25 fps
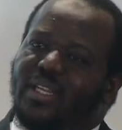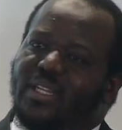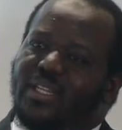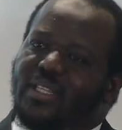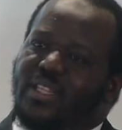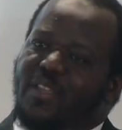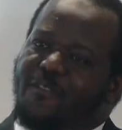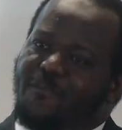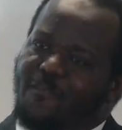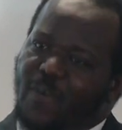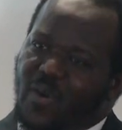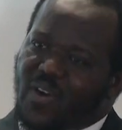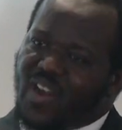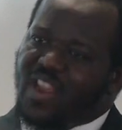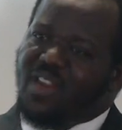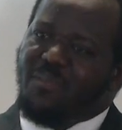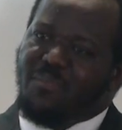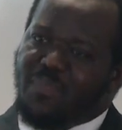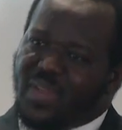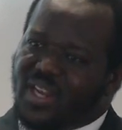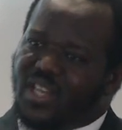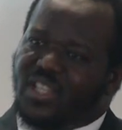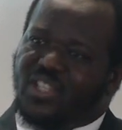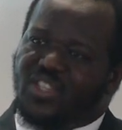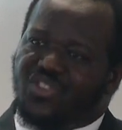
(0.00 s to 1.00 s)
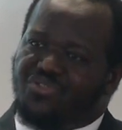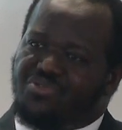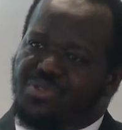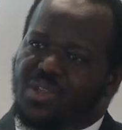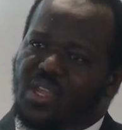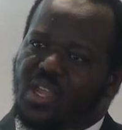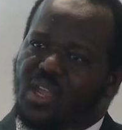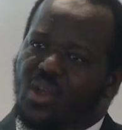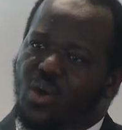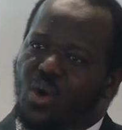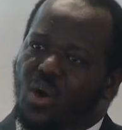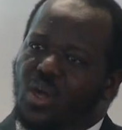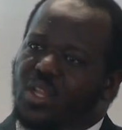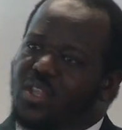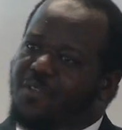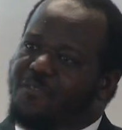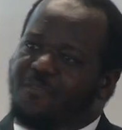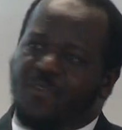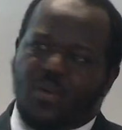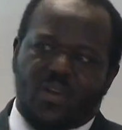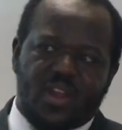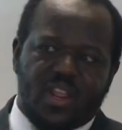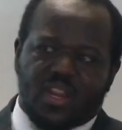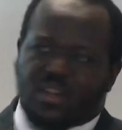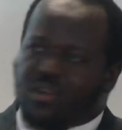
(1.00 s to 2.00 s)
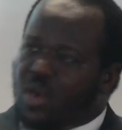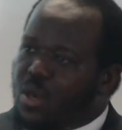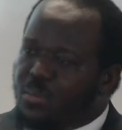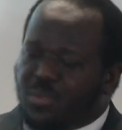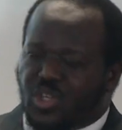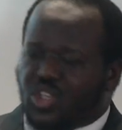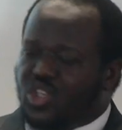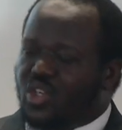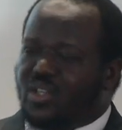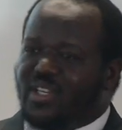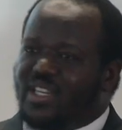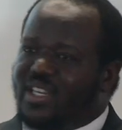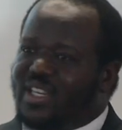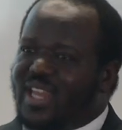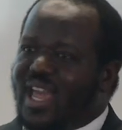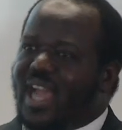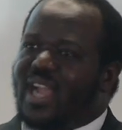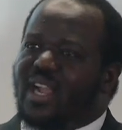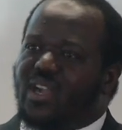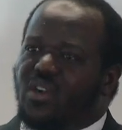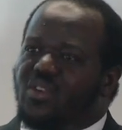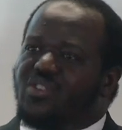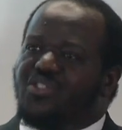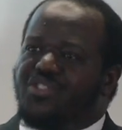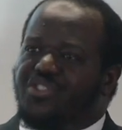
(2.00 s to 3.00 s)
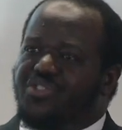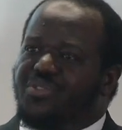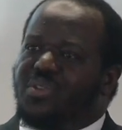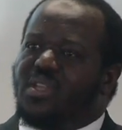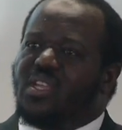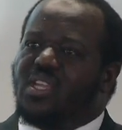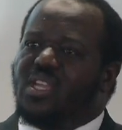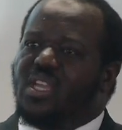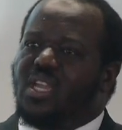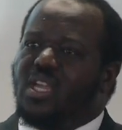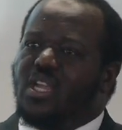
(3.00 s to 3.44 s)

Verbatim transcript: the foreign ministry or the foreign commission in that country